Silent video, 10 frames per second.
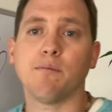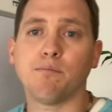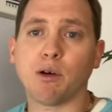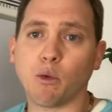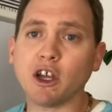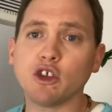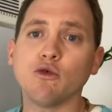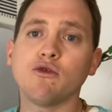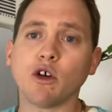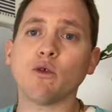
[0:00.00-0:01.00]
But what you
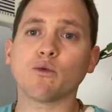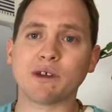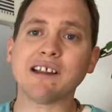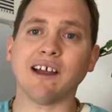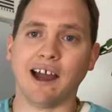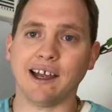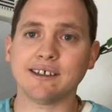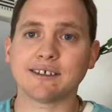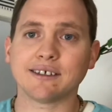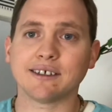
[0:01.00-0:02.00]
don't
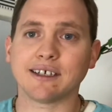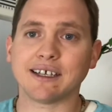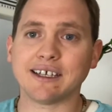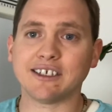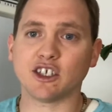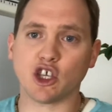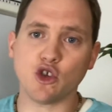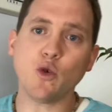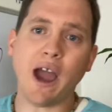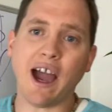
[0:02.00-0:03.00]
realize is
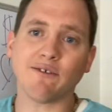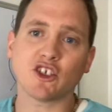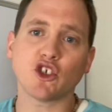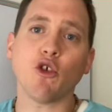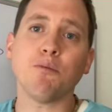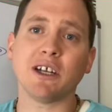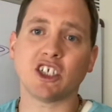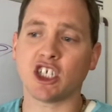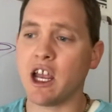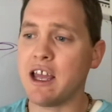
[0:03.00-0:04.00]
you have so
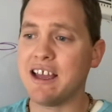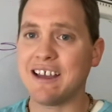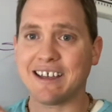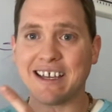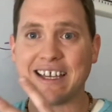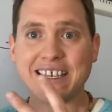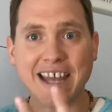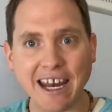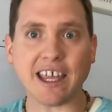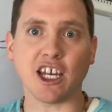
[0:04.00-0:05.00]
much
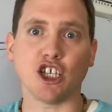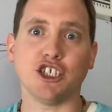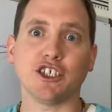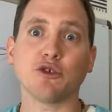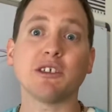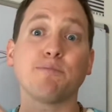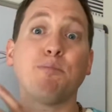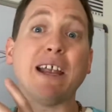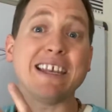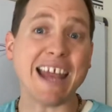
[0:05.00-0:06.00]
kinetic energy, so much
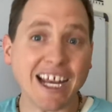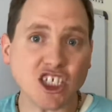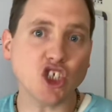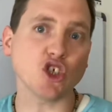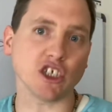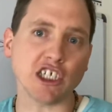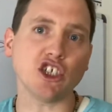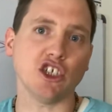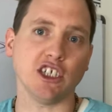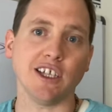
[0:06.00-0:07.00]
potential
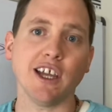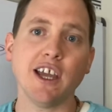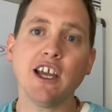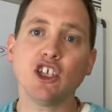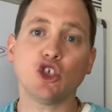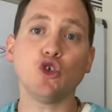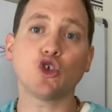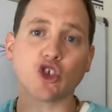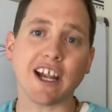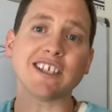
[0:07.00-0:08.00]
energy to
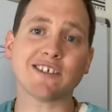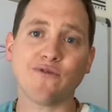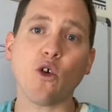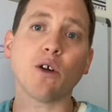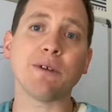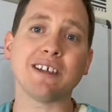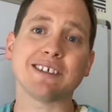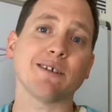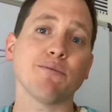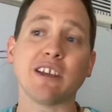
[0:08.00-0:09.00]
transform into
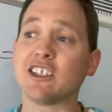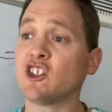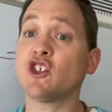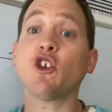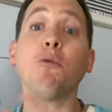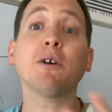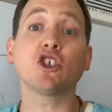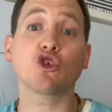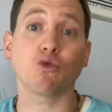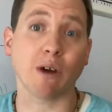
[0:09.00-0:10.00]
something so
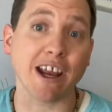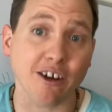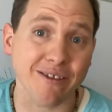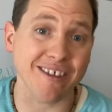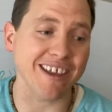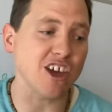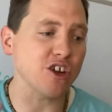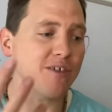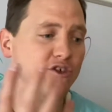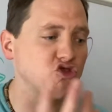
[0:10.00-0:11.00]
much greater than they could
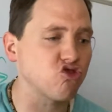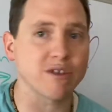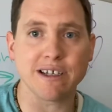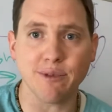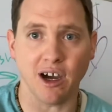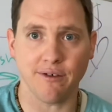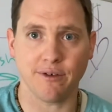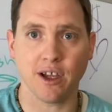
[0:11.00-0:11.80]
ever dream of.